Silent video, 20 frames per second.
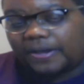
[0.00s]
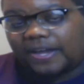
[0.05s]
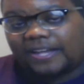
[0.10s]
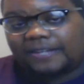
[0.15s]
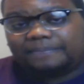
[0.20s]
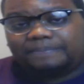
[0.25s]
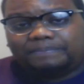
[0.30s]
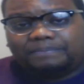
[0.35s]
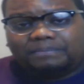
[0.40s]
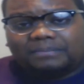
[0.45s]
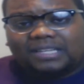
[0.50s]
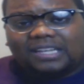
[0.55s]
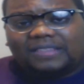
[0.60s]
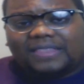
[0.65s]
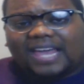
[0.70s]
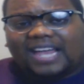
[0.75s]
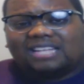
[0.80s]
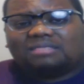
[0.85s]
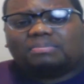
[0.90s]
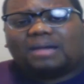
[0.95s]
But
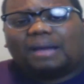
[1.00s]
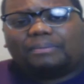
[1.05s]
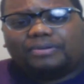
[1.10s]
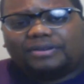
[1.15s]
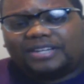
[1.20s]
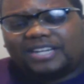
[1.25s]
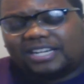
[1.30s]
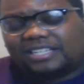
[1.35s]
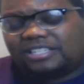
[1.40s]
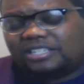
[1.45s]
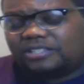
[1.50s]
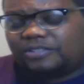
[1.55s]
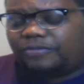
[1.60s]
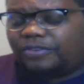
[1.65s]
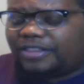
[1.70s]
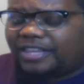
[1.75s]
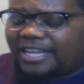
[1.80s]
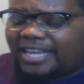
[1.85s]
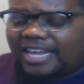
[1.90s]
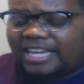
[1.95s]
that is my predictions
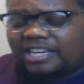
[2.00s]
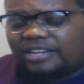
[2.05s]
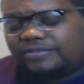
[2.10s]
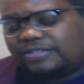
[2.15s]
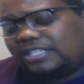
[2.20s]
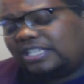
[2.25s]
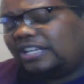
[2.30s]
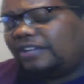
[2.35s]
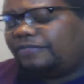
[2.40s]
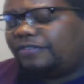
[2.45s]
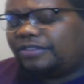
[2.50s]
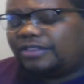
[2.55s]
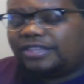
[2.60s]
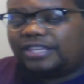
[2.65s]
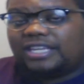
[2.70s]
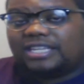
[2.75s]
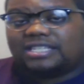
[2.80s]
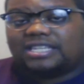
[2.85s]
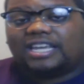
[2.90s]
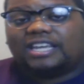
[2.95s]
for the NFC for
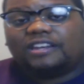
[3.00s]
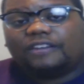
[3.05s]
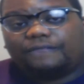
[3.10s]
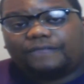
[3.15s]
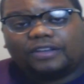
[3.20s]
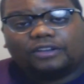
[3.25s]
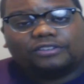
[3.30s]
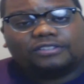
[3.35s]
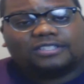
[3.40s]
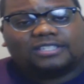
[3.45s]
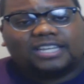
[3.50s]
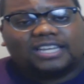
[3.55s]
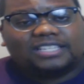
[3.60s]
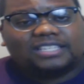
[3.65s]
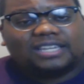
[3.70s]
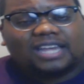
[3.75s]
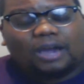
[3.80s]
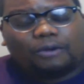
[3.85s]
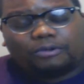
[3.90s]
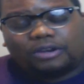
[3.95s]
this NFL
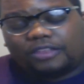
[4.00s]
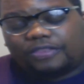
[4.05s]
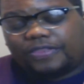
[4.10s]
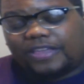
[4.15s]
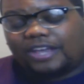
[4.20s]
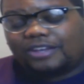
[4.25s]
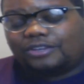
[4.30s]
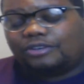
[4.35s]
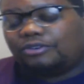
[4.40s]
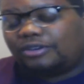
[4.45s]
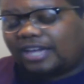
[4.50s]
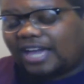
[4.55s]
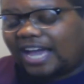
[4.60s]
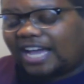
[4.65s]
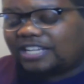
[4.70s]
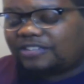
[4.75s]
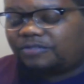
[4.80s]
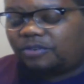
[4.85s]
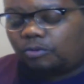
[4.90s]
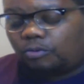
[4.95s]
season. I want to thank you
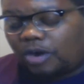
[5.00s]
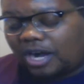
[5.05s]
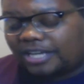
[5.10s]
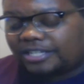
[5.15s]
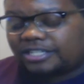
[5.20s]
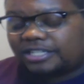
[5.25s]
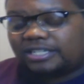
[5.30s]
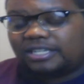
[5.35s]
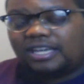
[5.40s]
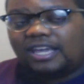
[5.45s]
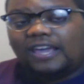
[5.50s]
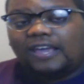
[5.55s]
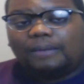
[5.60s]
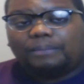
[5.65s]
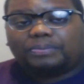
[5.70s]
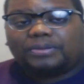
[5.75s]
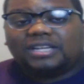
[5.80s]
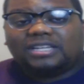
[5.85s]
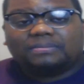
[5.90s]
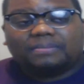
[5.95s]
guys for watching.
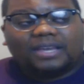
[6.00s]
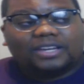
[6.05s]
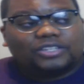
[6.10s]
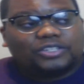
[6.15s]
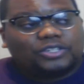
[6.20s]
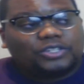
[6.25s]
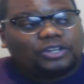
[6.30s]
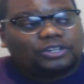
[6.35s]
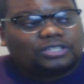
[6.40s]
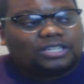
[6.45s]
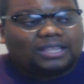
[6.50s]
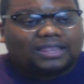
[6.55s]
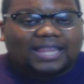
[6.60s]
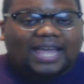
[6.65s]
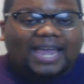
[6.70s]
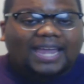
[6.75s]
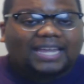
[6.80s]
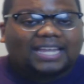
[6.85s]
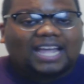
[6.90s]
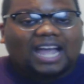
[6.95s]
Please make sure to
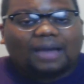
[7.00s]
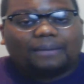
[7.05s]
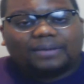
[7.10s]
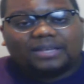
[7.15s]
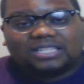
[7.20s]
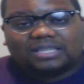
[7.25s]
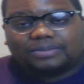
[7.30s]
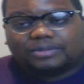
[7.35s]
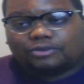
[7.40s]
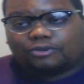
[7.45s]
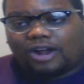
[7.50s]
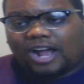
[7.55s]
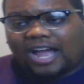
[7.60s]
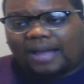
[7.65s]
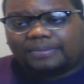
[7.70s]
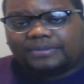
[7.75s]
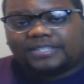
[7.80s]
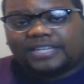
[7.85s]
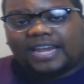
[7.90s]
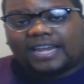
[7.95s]
like, comment,
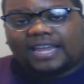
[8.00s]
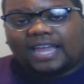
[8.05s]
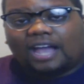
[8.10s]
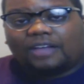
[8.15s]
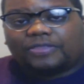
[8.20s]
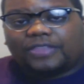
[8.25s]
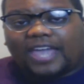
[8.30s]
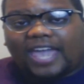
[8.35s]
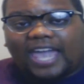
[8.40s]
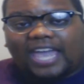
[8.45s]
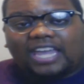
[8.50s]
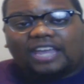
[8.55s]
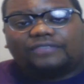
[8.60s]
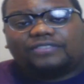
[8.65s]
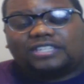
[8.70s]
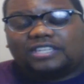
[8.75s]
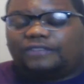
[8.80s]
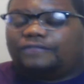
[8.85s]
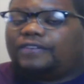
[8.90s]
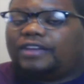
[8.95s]
subscribe. Check out the
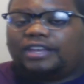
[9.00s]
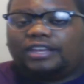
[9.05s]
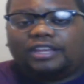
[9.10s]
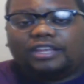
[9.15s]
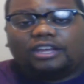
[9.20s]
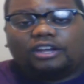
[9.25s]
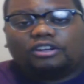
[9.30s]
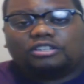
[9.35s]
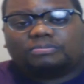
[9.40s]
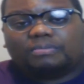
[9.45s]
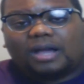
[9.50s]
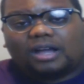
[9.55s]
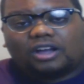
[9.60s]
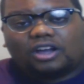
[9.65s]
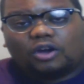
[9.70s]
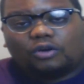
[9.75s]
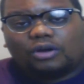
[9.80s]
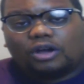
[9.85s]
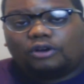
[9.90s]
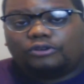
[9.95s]
AFC videos my
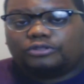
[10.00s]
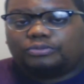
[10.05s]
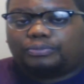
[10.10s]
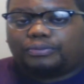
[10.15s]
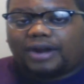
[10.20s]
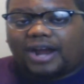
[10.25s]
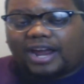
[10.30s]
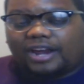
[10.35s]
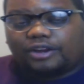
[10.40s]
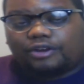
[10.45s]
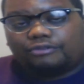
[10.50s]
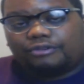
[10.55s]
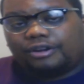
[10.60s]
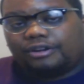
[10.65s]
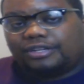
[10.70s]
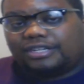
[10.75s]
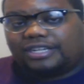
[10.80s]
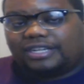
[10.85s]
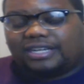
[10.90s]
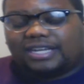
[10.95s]
co-host Brian
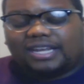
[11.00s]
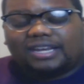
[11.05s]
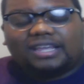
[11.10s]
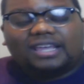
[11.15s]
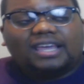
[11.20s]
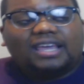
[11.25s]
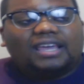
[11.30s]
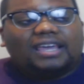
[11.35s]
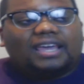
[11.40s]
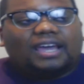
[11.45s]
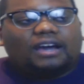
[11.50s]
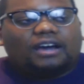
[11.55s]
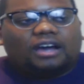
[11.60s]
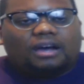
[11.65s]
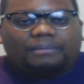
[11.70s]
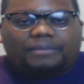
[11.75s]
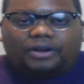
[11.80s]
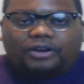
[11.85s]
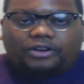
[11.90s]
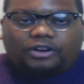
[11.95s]
Greer did
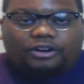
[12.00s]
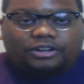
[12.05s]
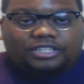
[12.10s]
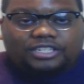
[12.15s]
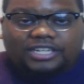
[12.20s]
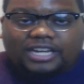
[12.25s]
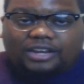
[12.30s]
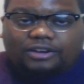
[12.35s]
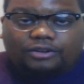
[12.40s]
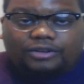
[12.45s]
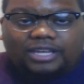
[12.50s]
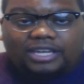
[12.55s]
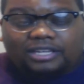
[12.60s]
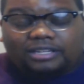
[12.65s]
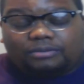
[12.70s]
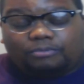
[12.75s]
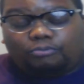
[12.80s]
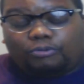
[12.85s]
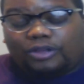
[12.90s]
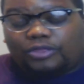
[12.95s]
on our channel.
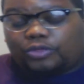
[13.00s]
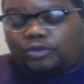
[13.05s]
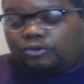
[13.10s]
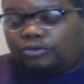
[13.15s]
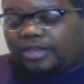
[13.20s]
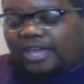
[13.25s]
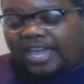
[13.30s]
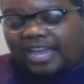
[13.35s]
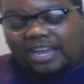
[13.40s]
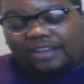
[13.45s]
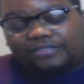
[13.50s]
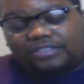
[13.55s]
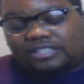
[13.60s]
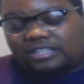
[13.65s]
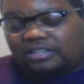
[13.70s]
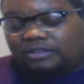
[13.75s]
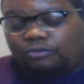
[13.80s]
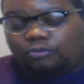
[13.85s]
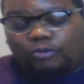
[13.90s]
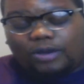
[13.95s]
He went through the
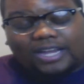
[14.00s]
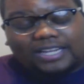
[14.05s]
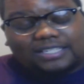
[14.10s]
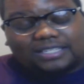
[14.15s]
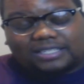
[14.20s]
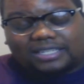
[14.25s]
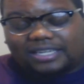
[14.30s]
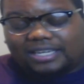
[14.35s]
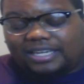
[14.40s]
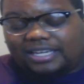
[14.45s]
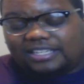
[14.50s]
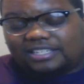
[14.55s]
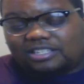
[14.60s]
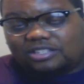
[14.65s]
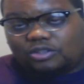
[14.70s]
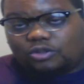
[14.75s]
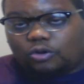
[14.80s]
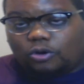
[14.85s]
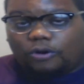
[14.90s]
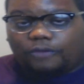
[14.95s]
AFC West,
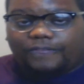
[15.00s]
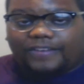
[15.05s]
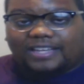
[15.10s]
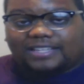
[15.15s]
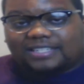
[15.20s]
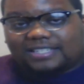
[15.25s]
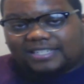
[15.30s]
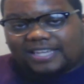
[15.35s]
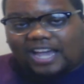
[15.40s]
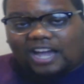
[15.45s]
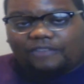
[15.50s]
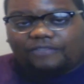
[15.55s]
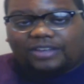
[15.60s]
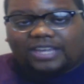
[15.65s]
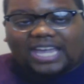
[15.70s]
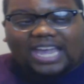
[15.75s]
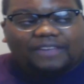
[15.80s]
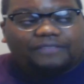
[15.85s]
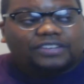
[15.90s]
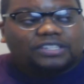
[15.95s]
East, North, and South
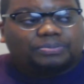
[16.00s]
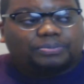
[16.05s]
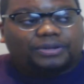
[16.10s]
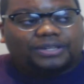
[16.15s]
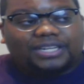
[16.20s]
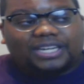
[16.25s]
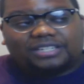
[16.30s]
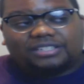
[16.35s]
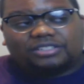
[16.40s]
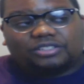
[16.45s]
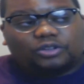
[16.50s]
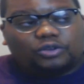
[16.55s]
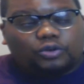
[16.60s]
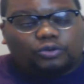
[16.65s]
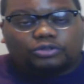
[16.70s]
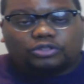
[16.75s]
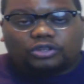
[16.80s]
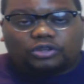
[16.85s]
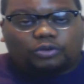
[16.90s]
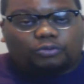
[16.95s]
and gave his predictions of
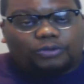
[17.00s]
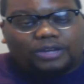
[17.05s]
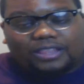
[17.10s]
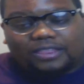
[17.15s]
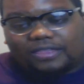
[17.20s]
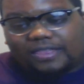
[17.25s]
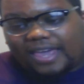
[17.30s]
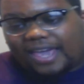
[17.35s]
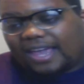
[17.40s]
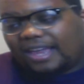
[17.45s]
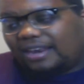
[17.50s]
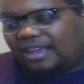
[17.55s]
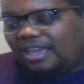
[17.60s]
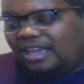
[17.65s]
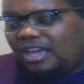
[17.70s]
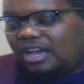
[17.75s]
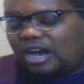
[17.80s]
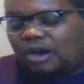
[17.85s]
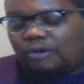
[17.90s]
who's going to win that.